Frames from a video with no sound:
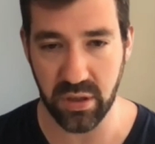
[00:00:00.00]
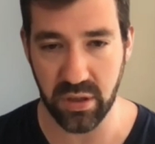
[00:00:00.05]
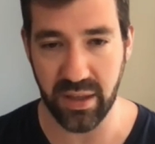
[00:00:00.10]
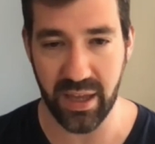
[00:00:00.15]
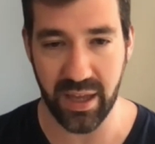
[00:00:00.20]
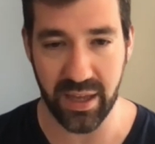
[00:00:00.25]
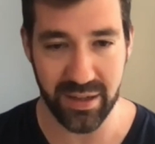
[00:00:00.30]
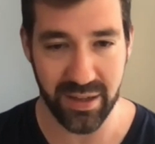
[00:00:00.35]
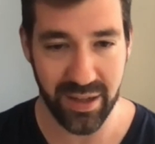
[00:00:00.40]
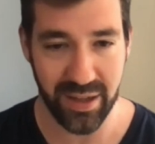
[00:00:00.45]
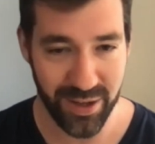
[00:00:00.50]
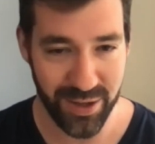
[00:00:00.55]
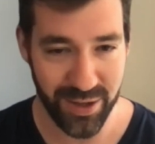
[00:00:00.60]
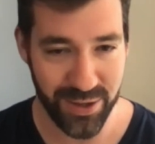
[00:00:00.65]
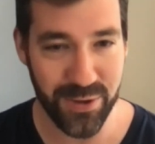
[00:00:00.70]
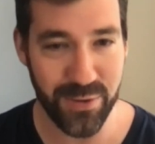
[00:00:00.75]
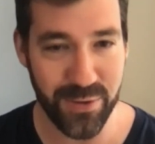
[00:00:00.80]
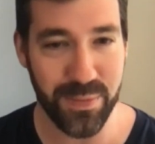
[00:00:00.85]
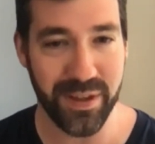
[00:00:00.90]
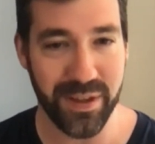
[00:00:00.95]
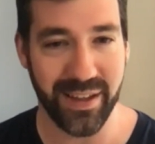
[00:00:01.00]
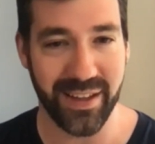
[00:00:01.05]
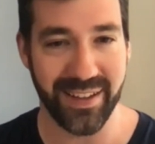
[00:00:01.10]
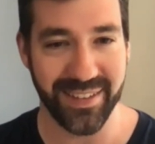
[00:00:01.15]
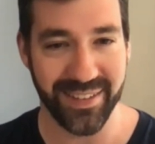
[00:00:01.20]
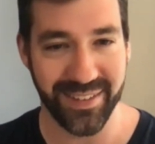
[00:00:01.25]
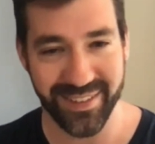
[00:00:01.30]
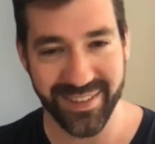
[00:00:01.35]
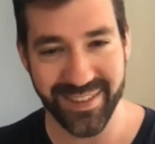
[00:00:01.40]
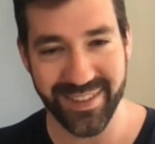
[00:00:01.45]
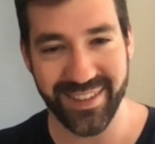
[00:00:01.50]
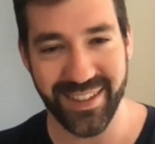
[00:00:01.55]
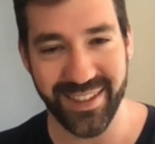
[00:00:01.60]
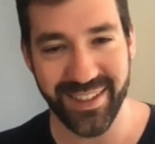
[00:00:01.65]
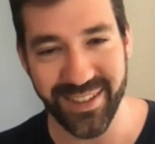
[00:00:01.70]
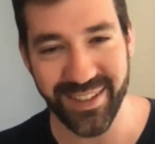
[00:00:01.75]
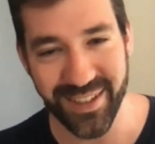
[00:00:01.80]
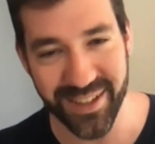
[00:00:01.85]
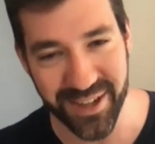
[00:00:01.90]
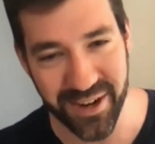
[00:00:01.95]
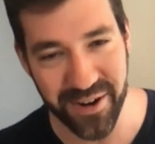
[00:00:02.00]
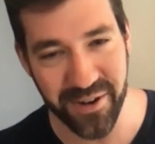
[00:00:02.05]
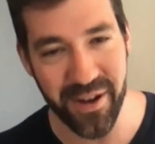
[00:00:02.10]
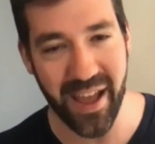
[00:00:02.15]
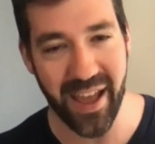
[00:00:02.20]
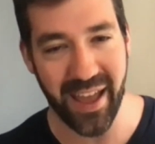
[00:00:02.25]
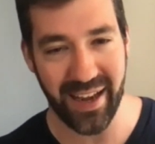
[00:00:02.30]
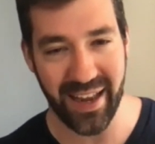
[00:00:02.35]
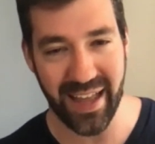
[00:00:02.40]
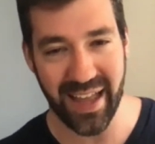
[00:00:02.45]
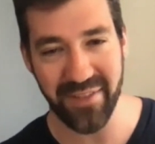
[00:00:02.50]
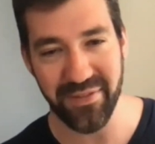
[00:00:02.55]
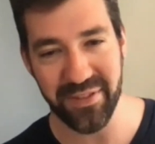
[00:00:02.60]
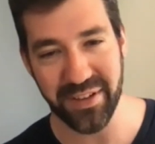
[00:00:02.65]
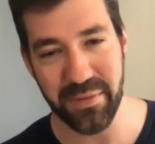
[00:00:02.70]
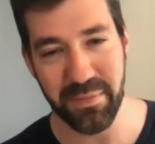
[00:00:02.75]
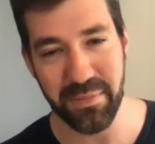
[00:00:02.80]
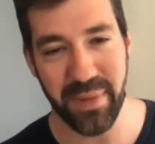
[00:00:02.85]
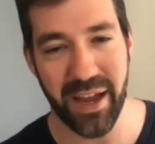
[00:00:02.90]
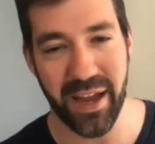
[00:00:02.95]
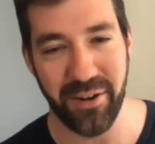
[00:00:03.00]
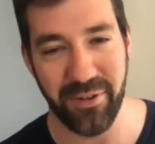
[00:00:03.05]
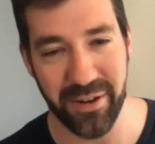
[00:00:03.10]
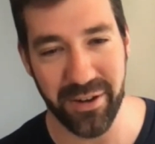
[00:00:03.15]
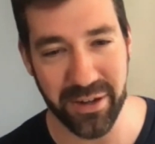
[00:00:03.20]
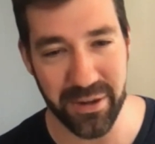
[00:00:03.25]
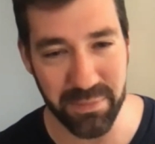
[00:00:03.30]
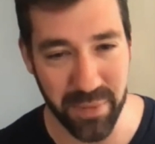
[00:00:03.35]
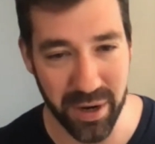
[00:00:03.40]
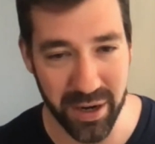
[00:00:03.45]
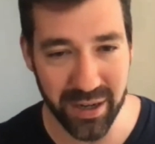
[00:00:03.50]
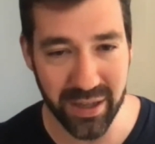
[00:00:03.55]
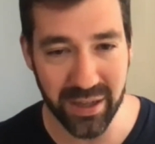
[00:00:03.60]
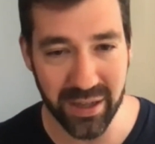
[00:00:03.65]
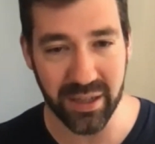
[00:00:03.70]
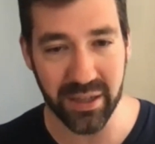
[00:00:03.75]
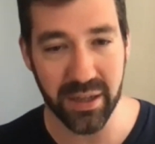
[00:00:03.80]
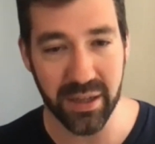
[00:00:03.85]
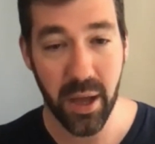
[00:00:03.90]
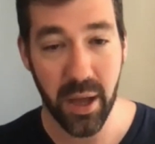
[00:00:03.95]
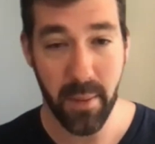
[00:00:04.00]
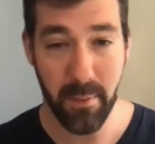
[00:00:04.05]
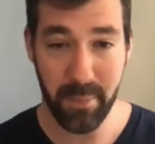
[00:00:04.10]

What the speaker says: that you being CTO and having a background in marketing,